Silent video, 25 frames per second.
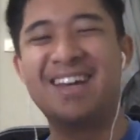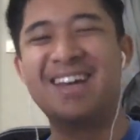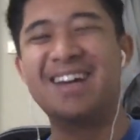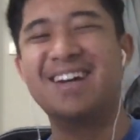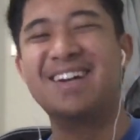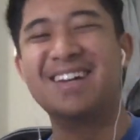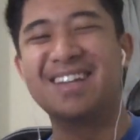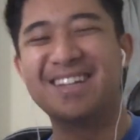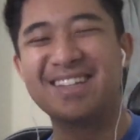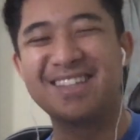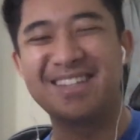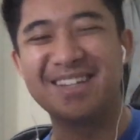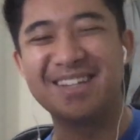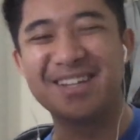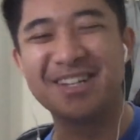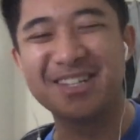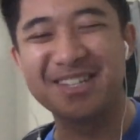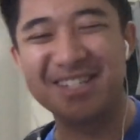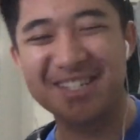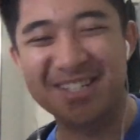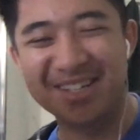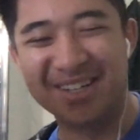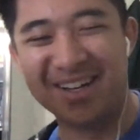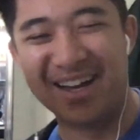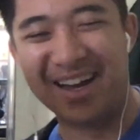Oh, do you
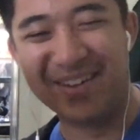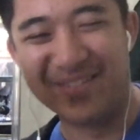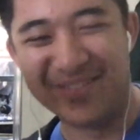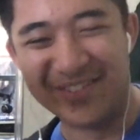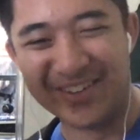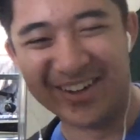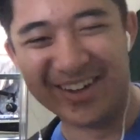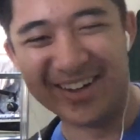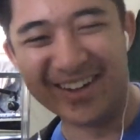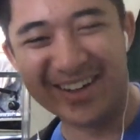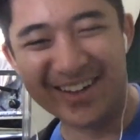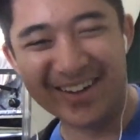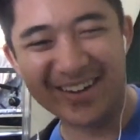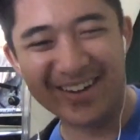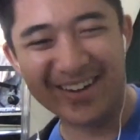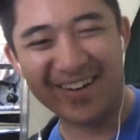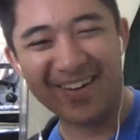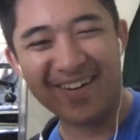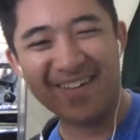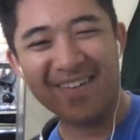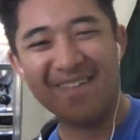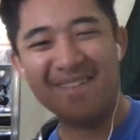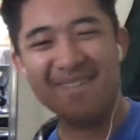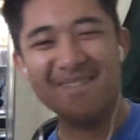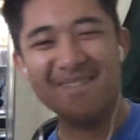still have that? Really well.